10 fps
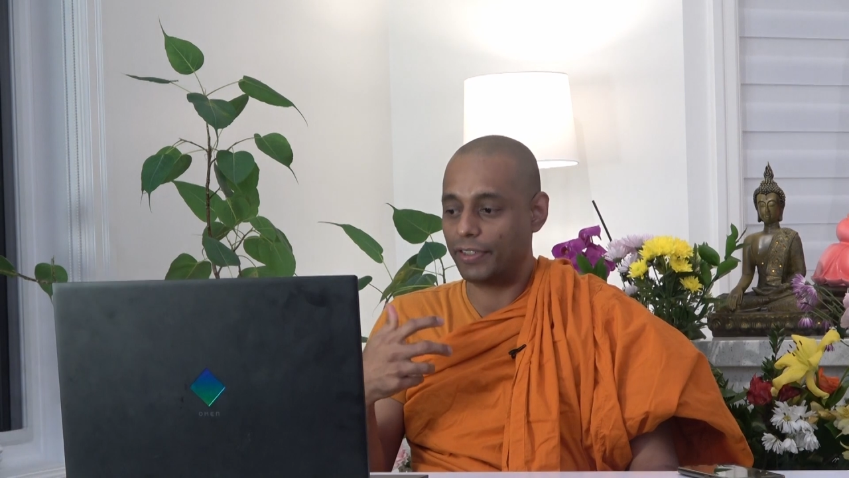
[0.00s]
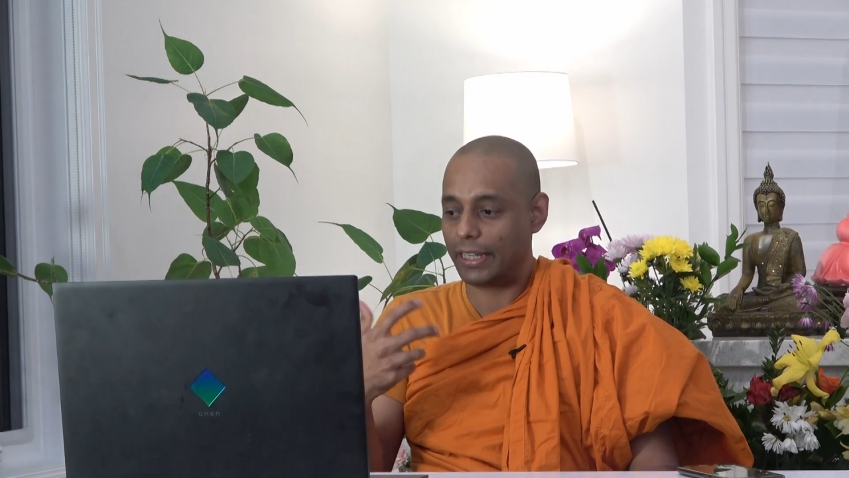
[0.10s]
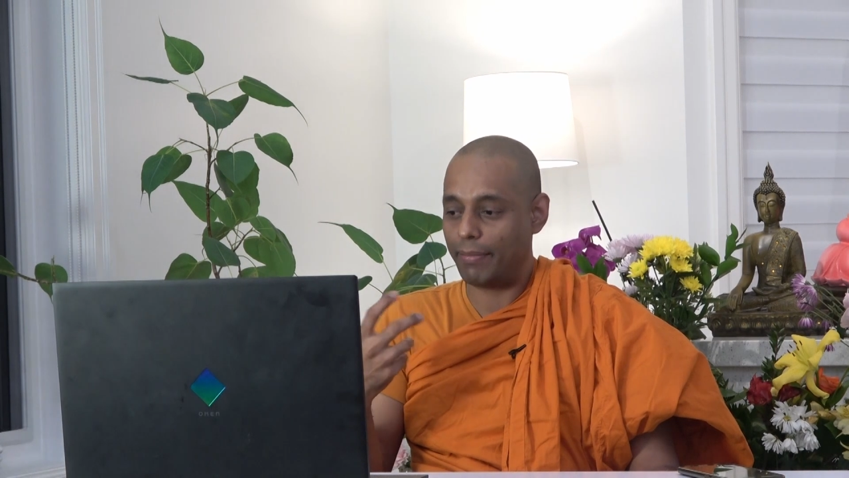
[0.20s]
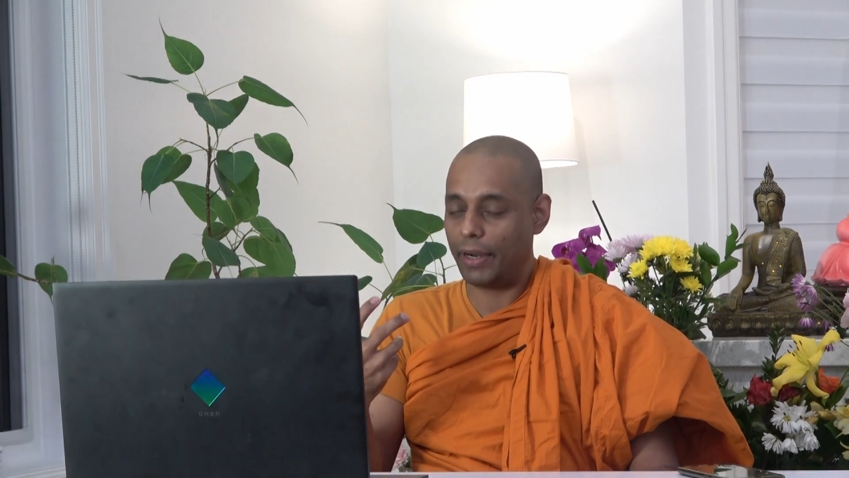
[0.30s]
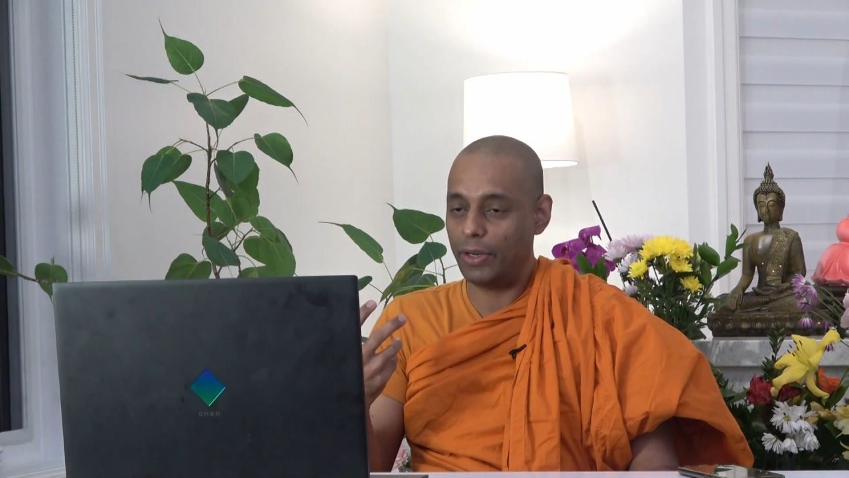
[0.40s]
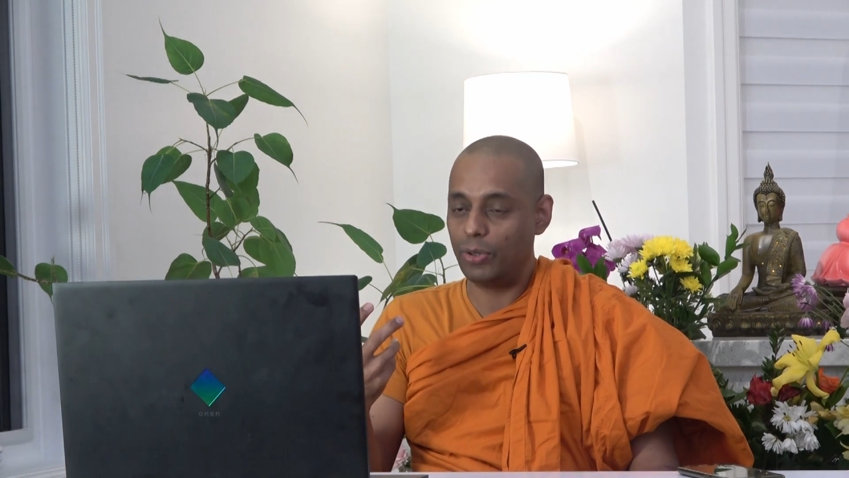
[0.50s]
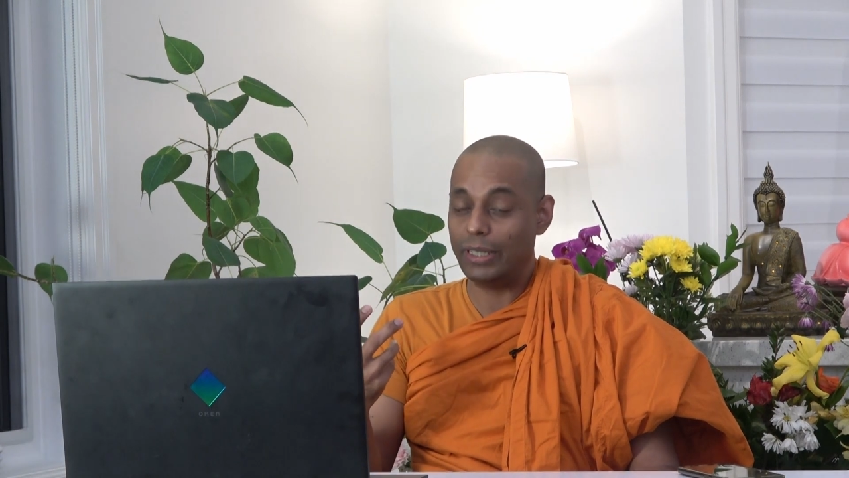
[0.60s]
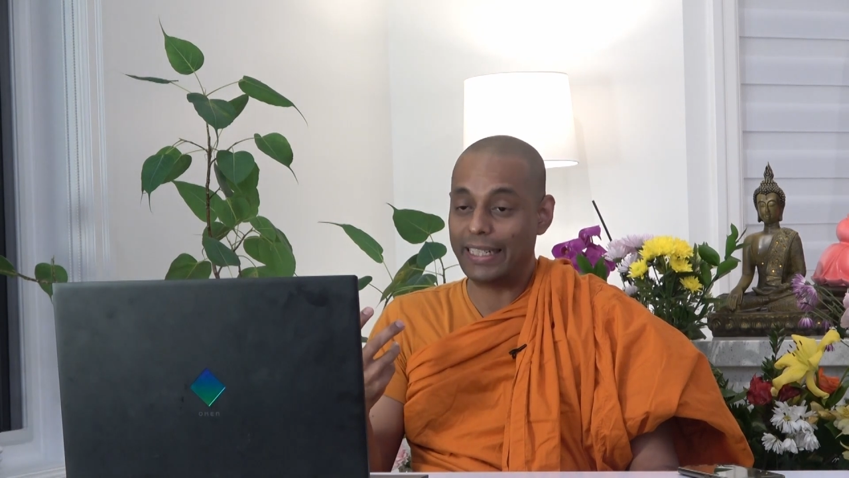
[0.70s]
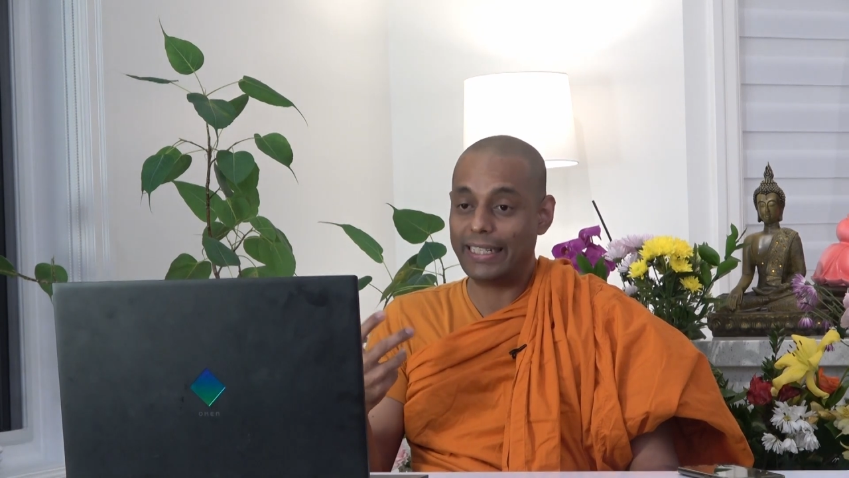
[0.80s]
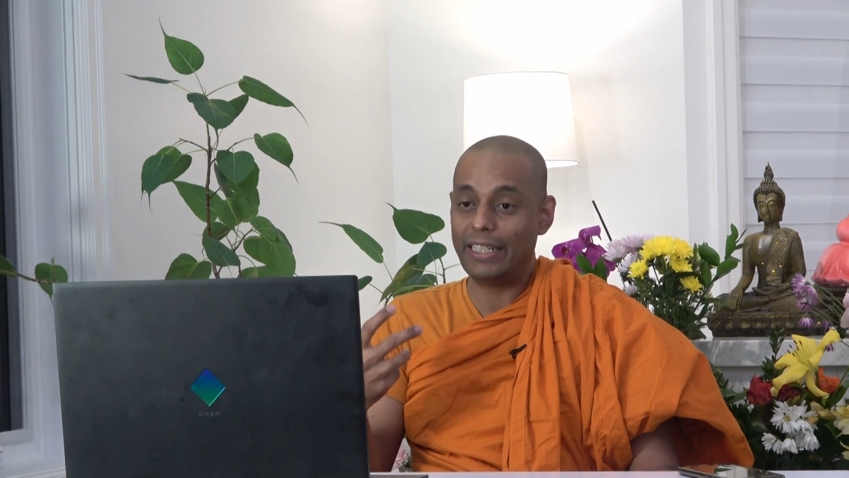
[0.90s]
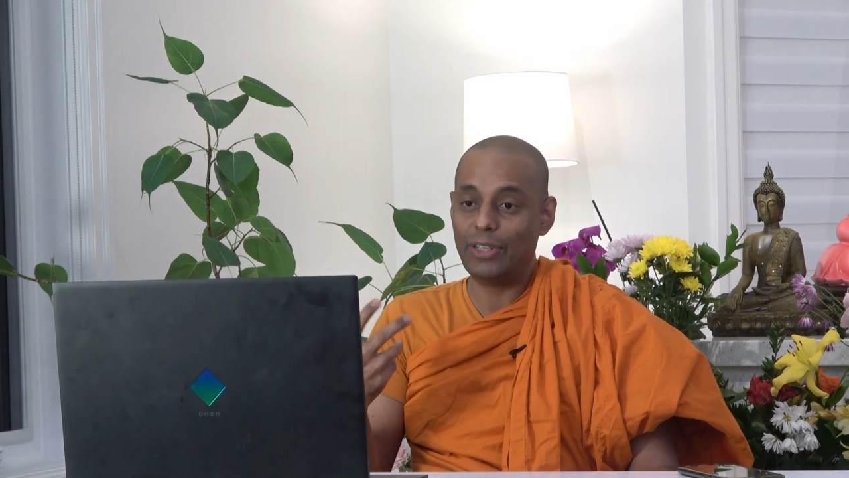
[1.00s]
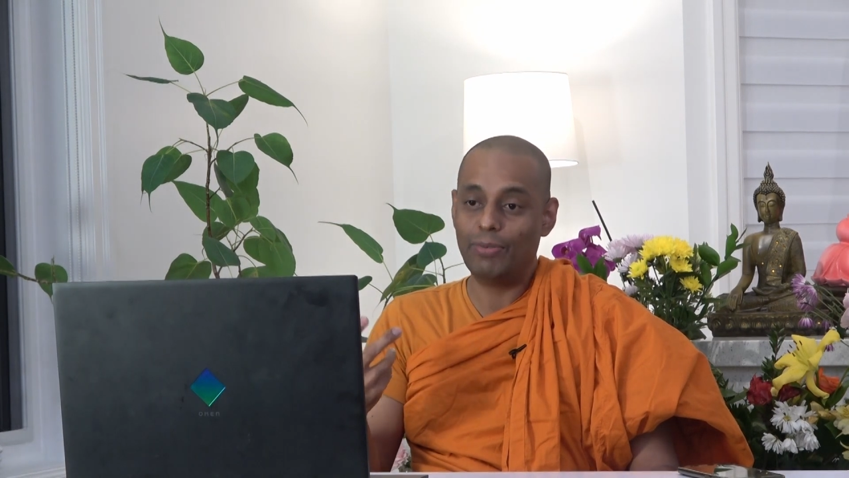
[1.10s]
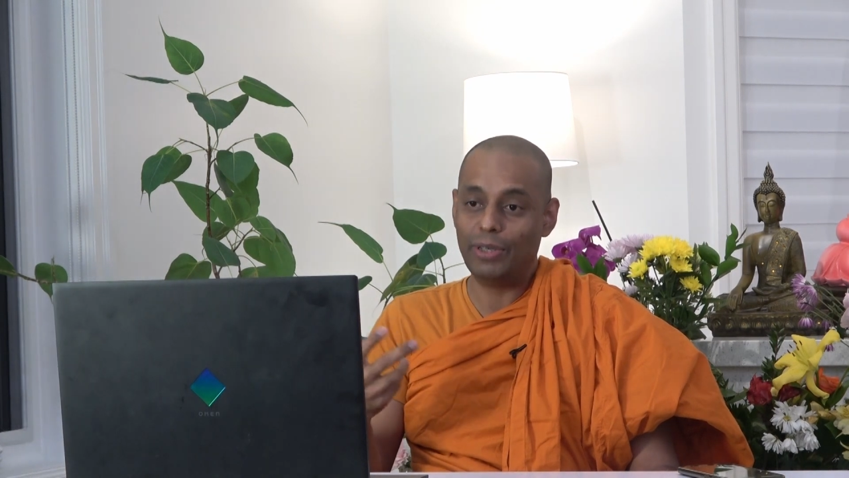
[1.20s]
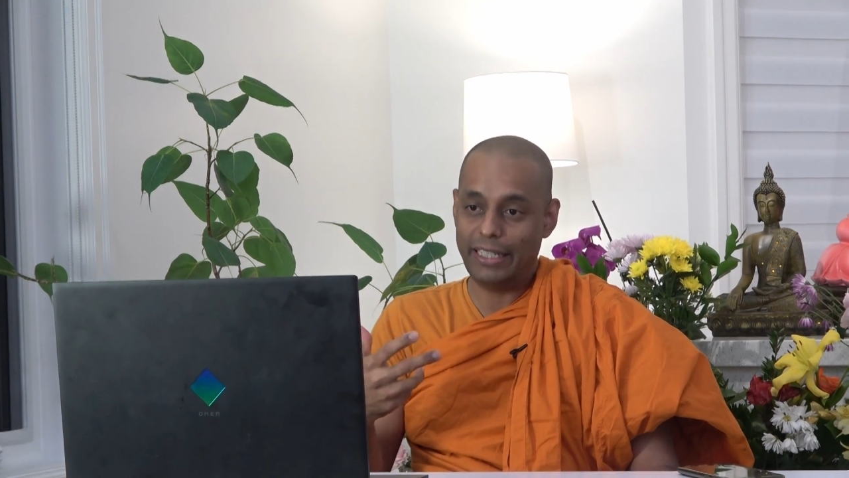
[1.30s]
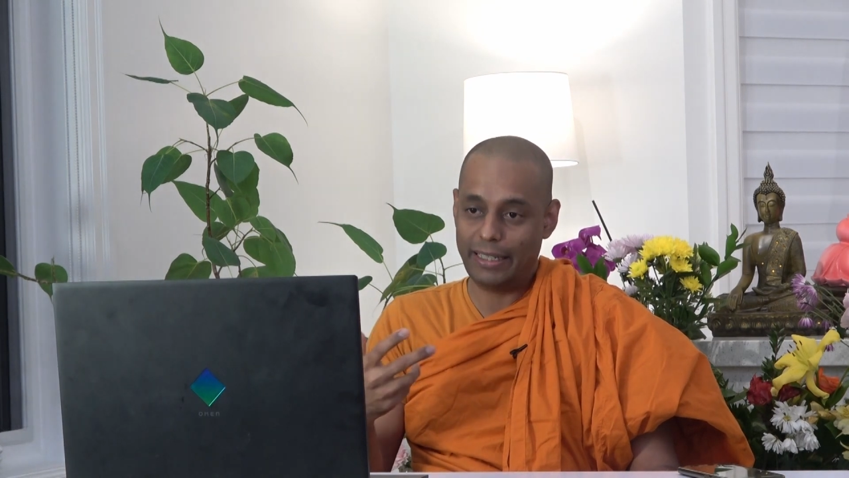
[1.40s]
someone who doesn't know
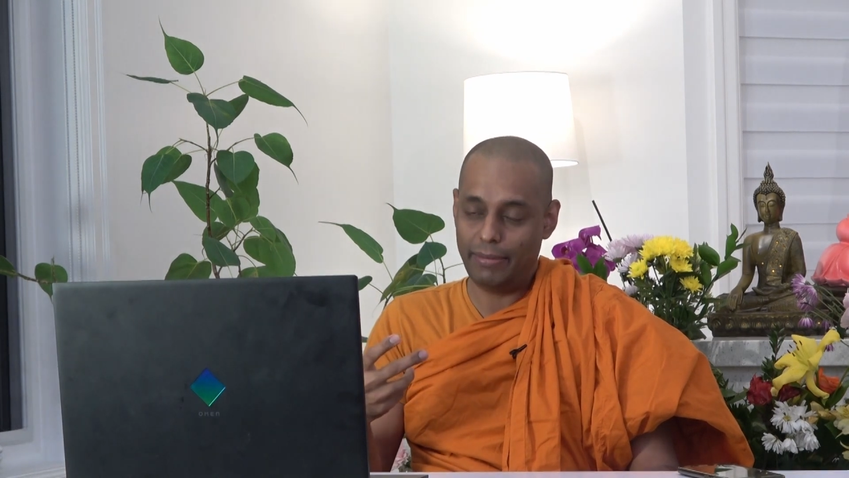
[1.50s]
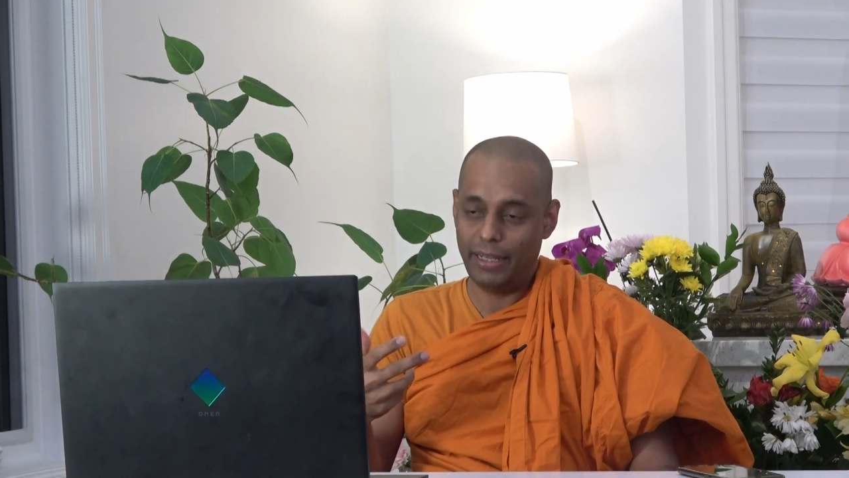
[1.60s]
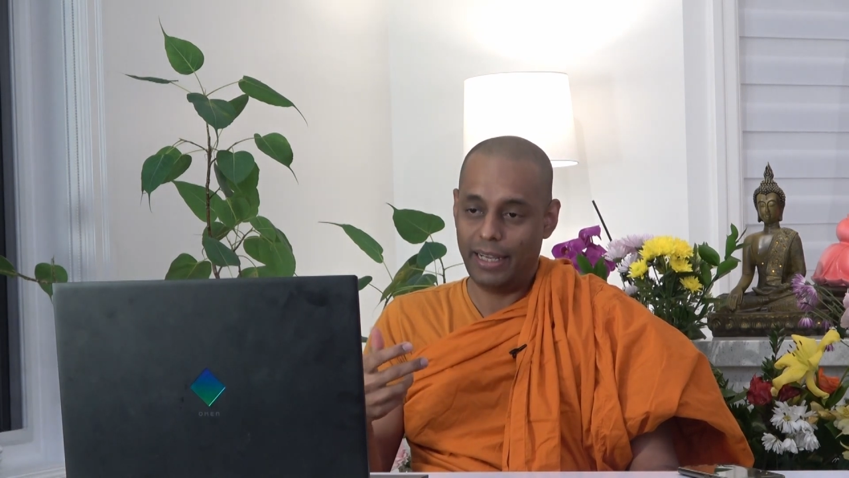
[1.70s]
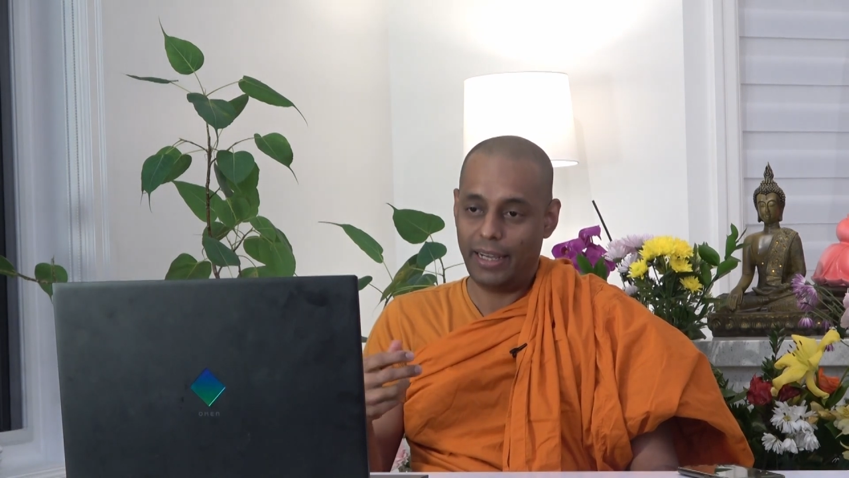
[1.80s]
Buddhism,